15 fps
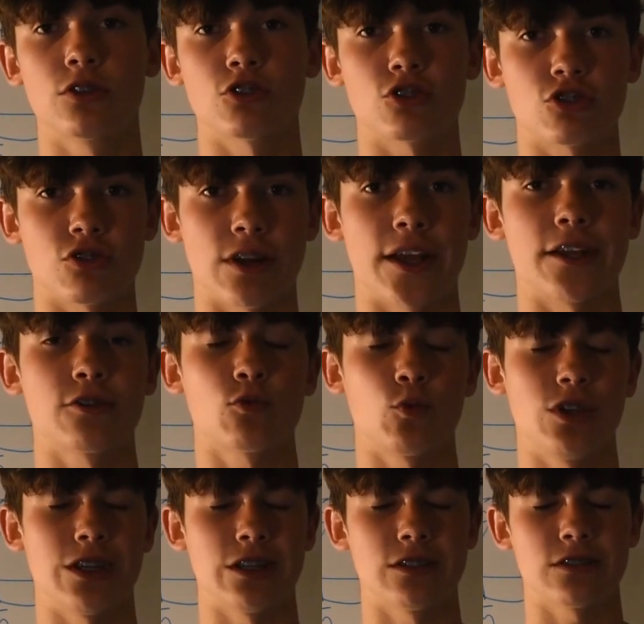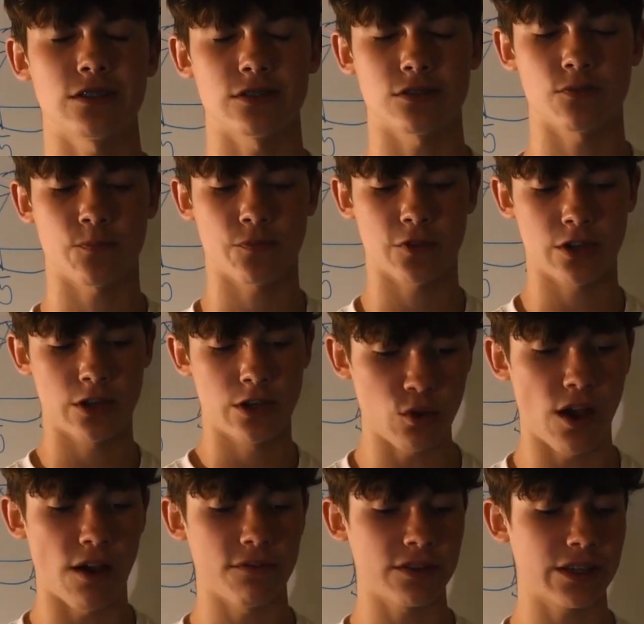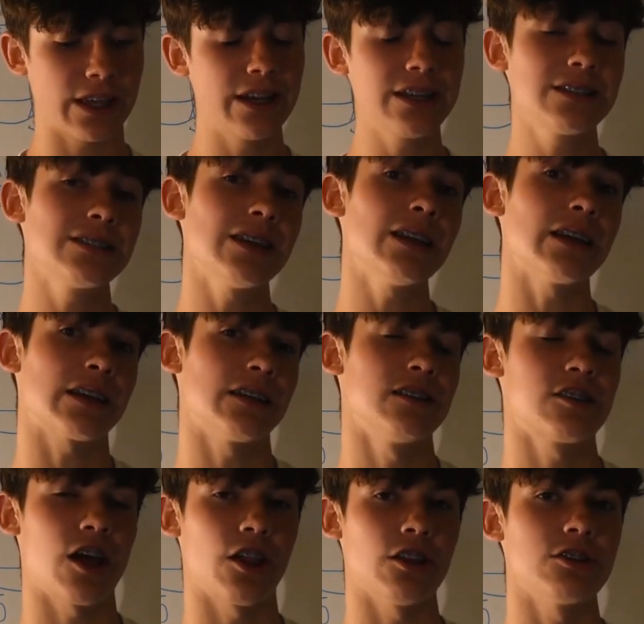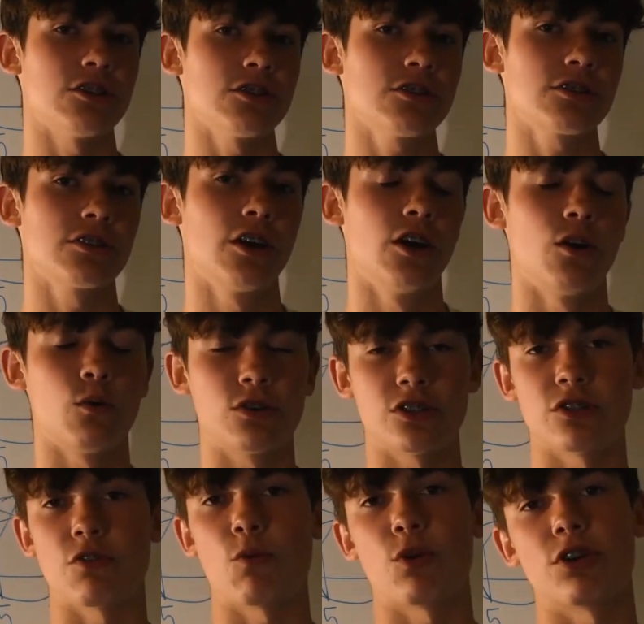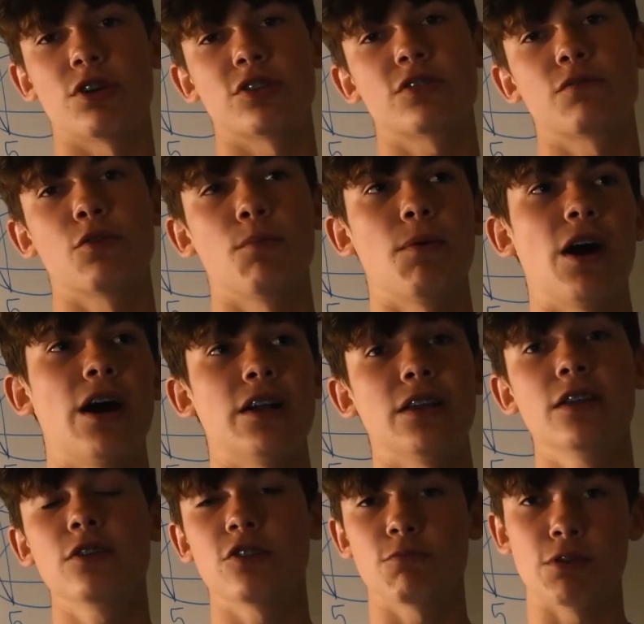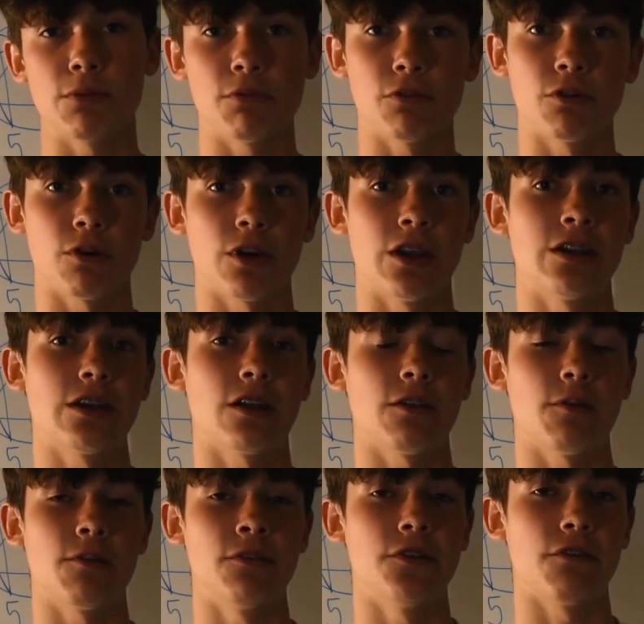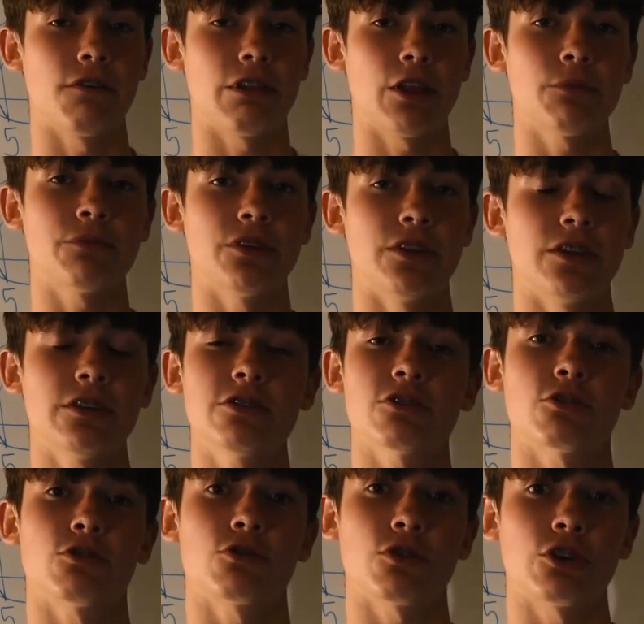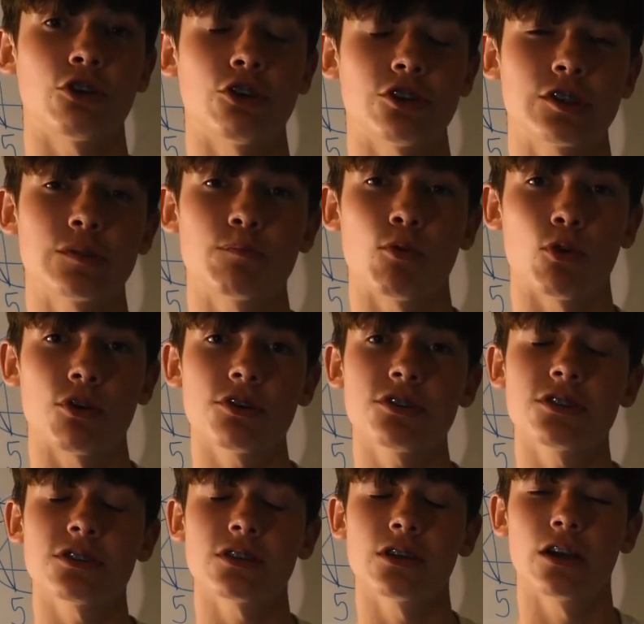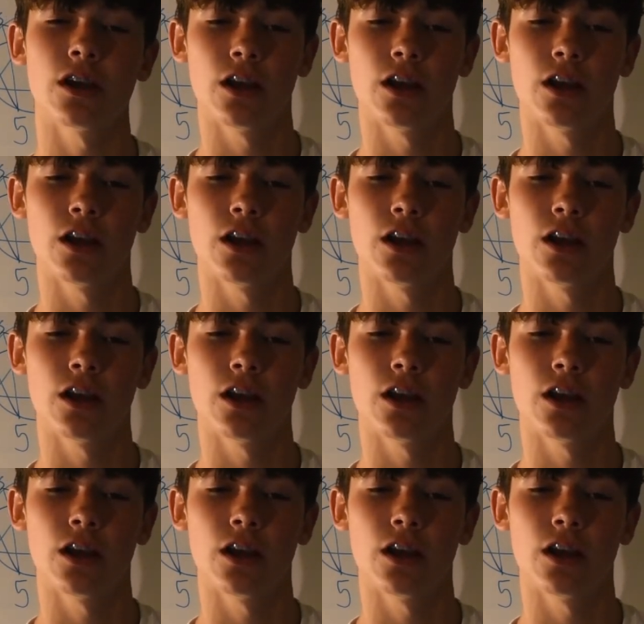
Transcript: strengths, weaknesses. You have kinesthetic intelligence, which is awareness of your body. People who are developed in this are usually good at sports.